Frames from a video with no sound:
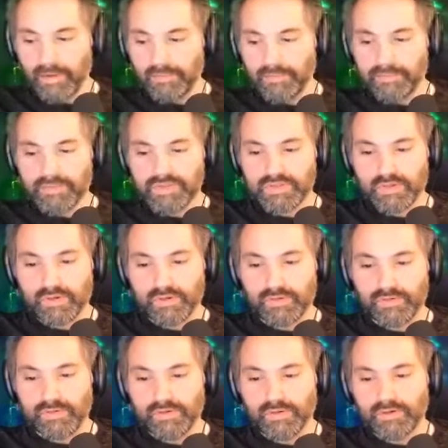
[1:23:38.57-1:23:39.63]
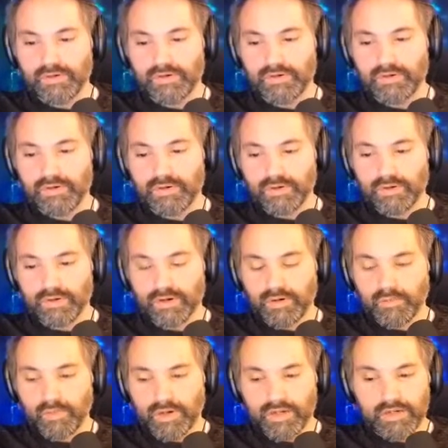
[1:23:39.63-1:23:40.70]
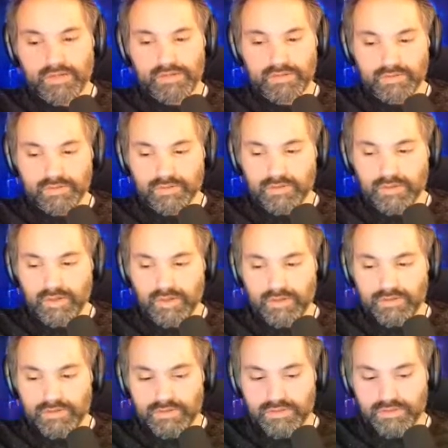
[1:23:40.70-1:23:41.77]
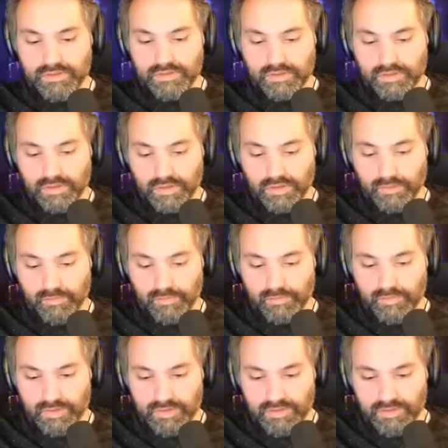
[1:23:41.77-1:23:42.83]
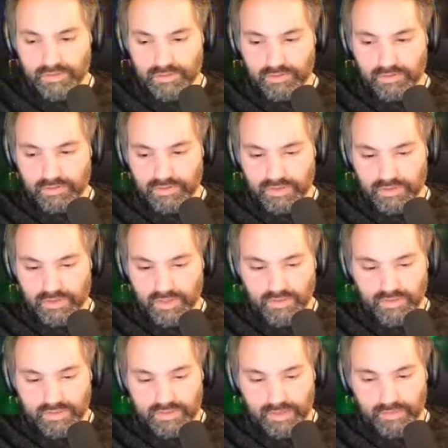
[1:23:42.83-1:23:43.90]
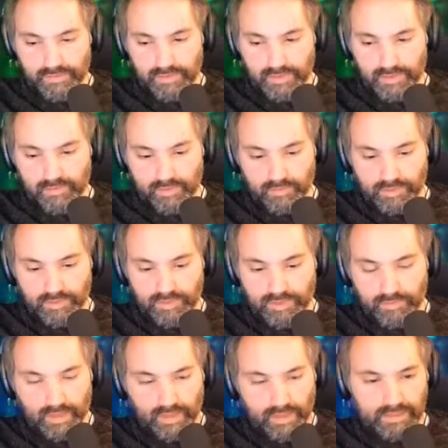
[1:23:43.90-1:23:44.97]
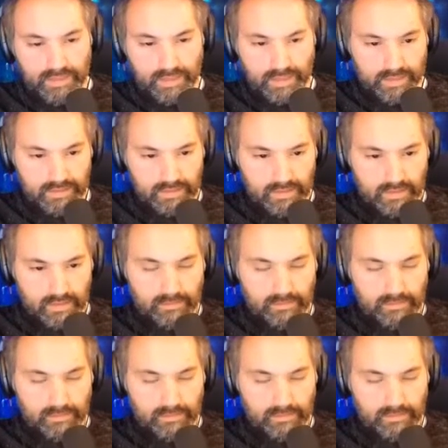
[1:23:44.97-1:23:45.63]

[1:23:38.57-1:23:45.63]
So what can I do? And there's like nothing stopping me from doing a podcast.